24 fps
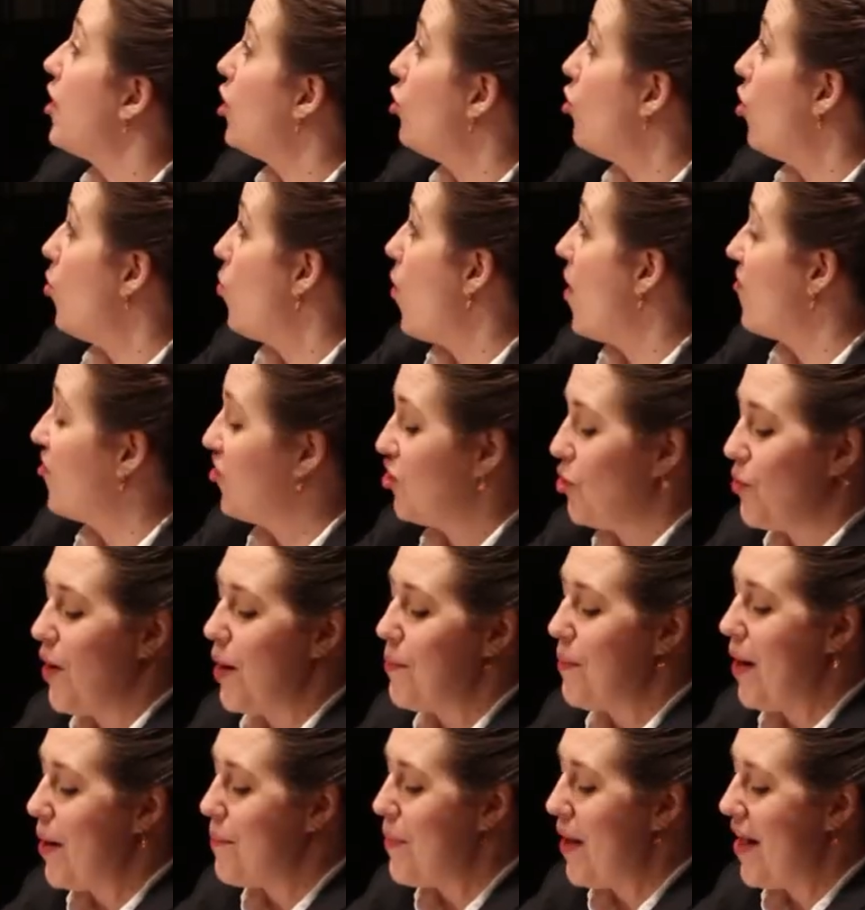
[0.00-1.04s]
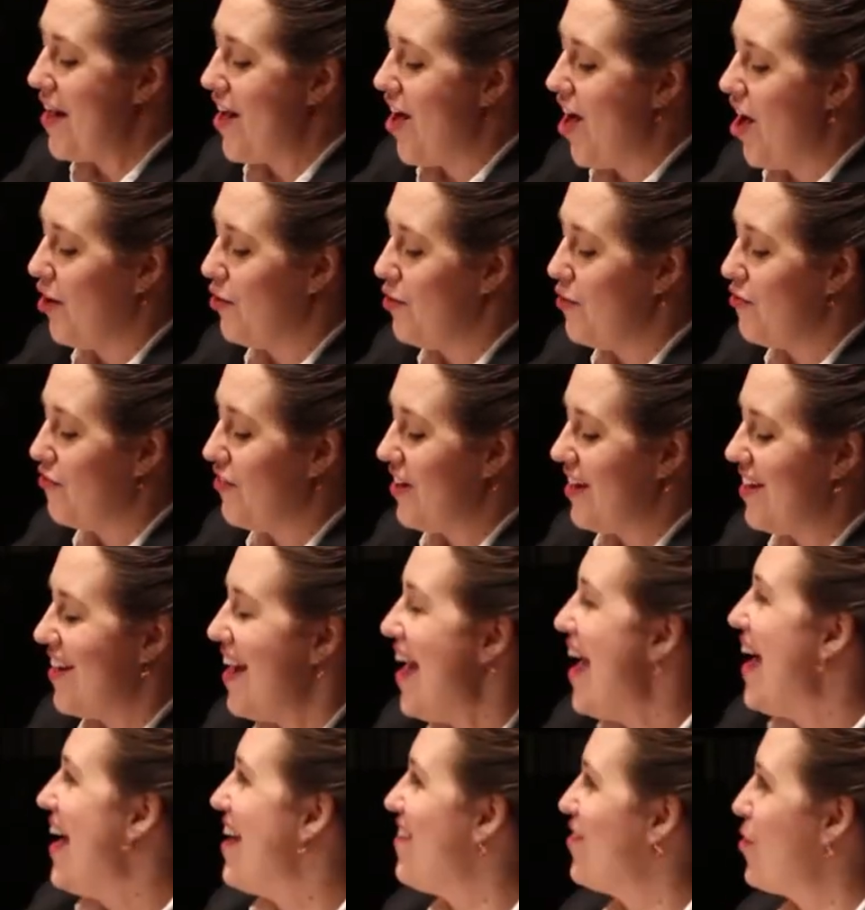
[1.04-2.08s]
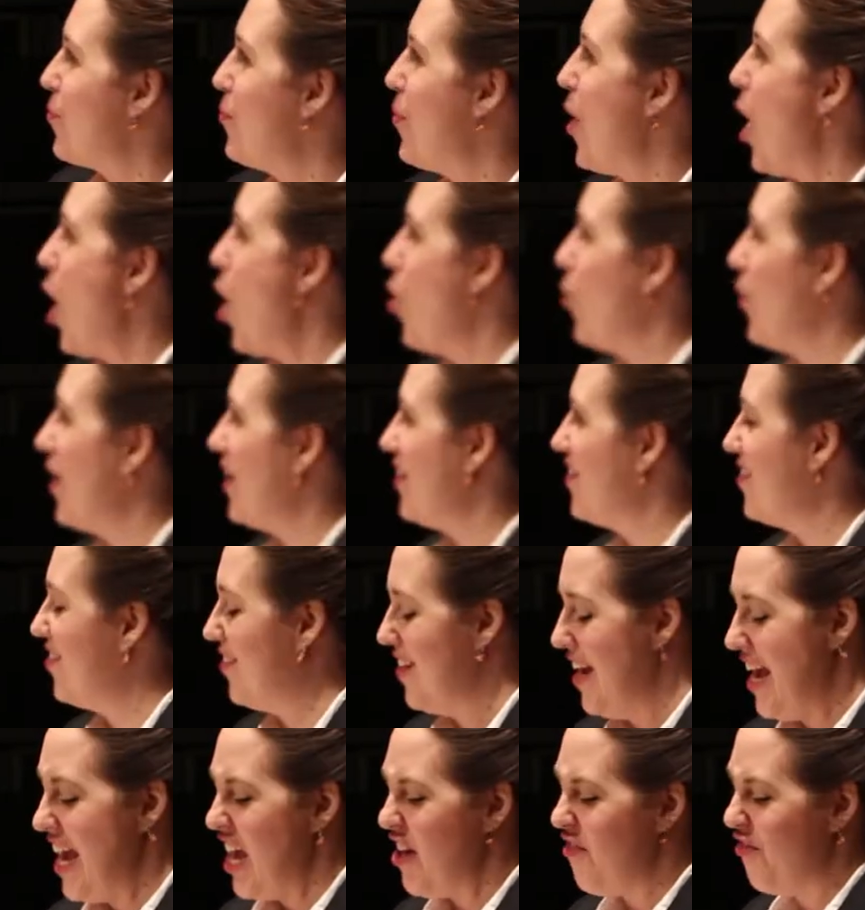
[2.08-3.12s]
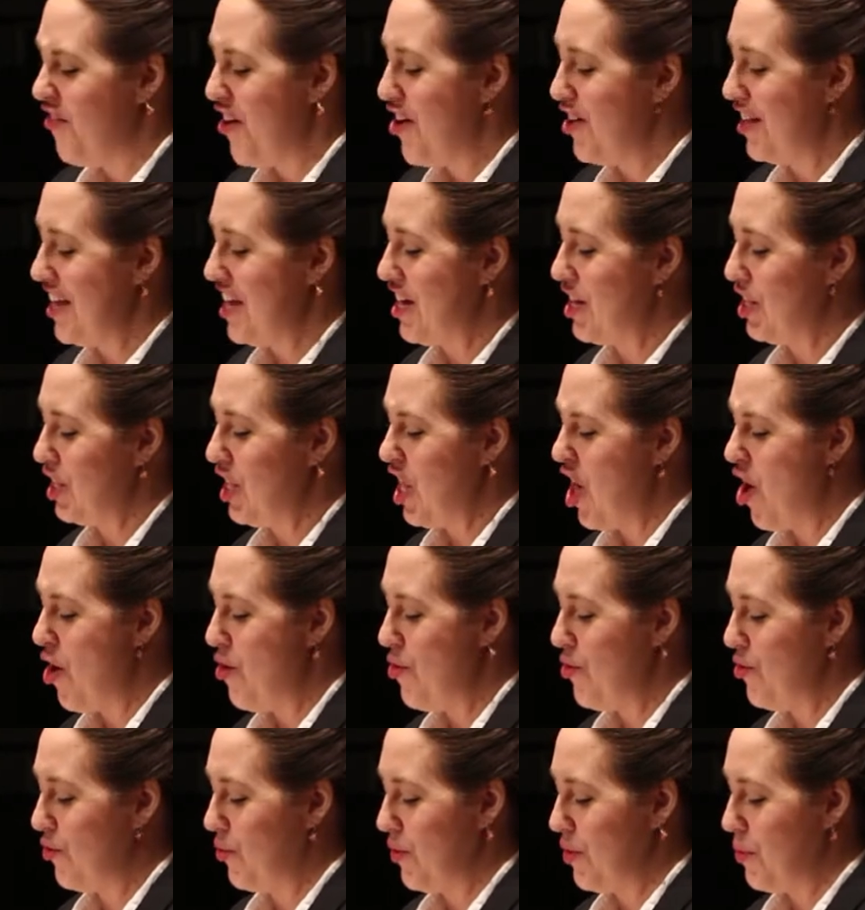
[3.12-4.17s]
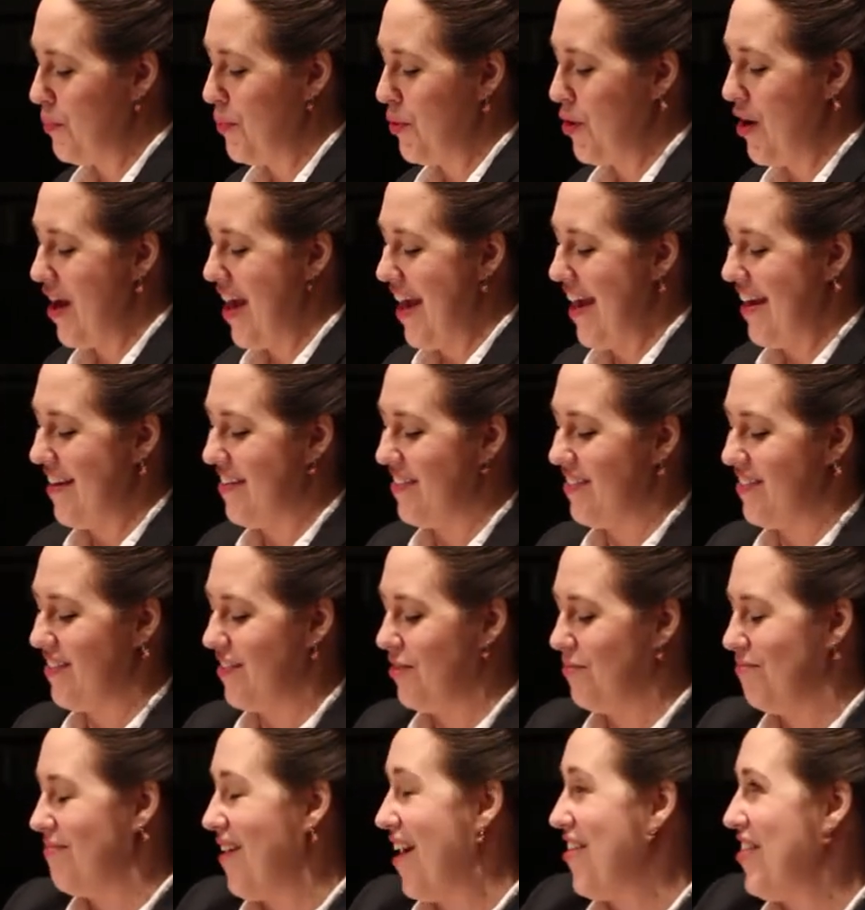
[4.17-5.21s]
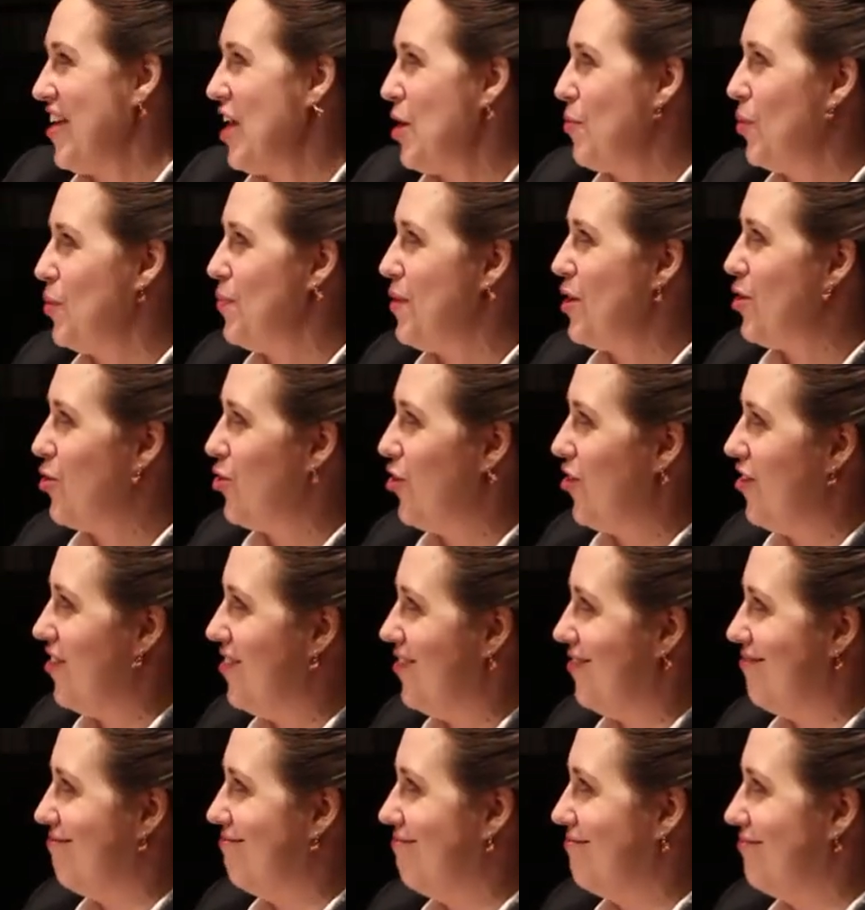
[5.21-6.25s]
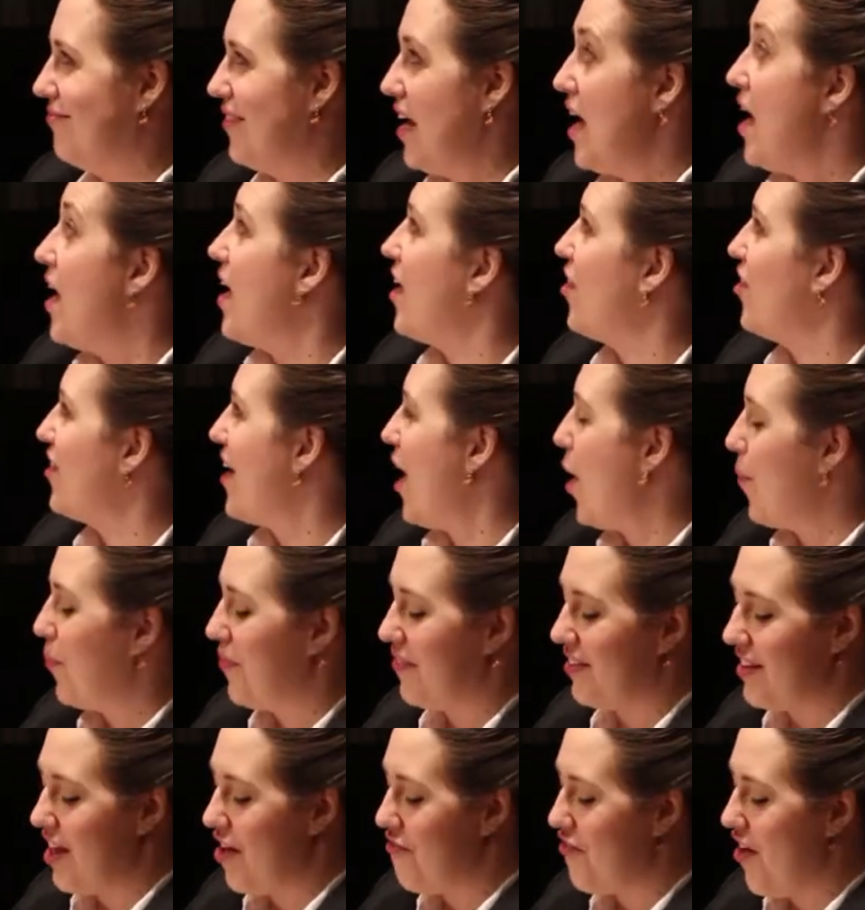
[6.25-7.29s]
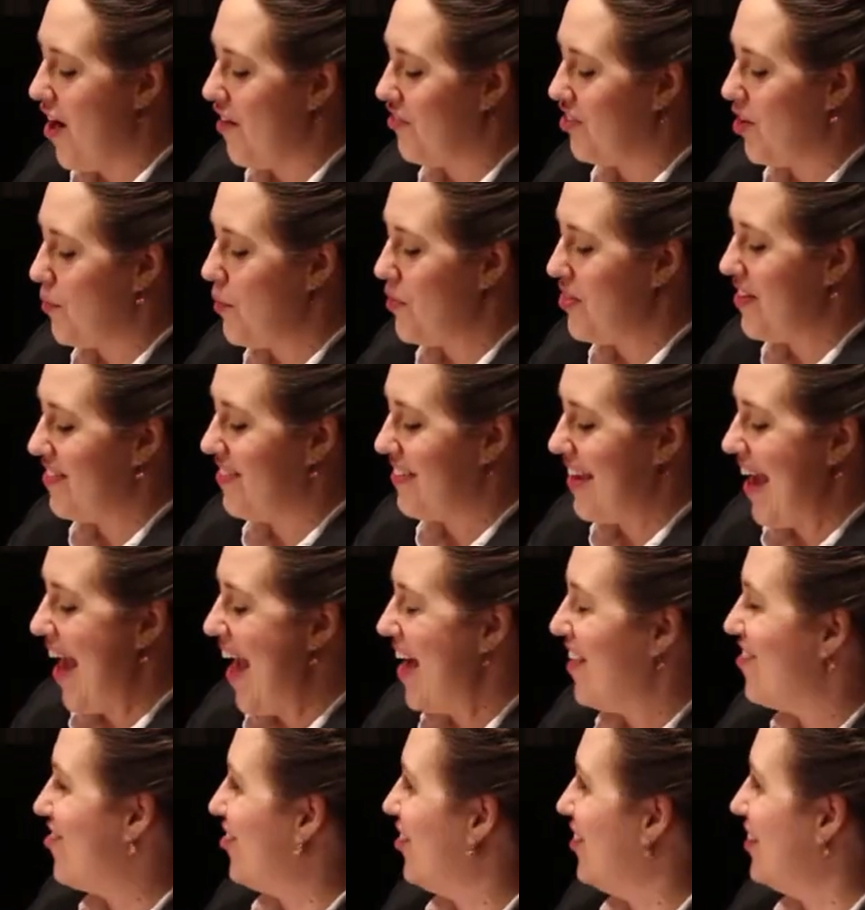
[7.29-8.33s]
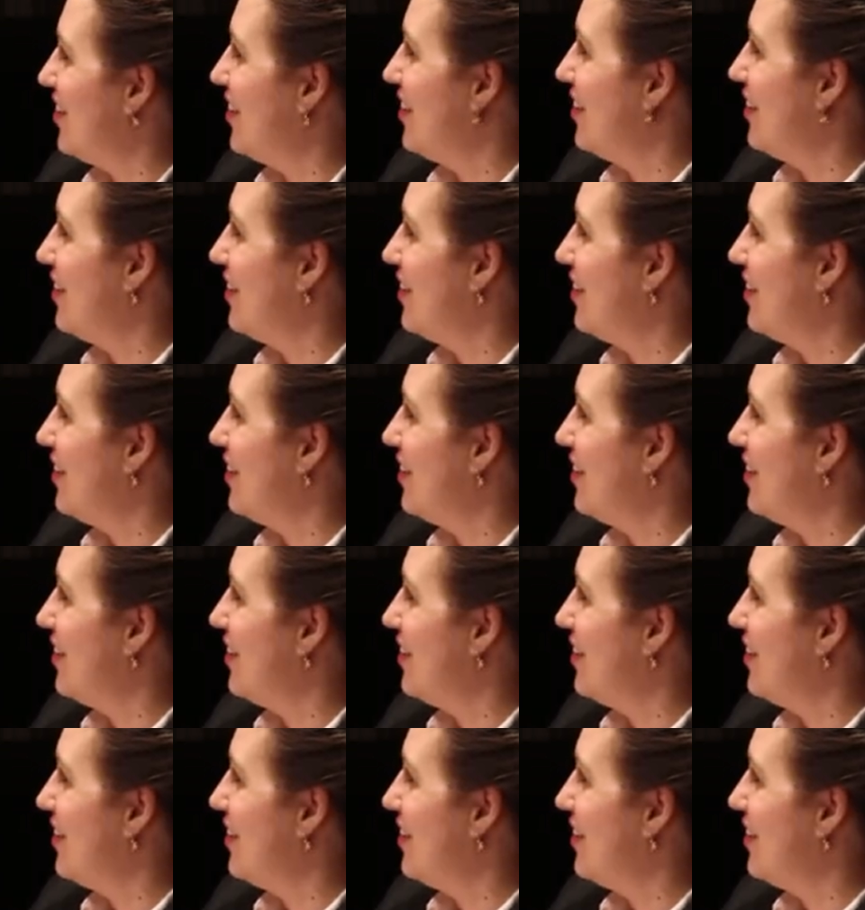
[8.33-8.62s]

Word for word: Theodore wants to write my biography. He's a poet. He fairly glows with praise. I think it would be good. It could help slough off some of the scandal.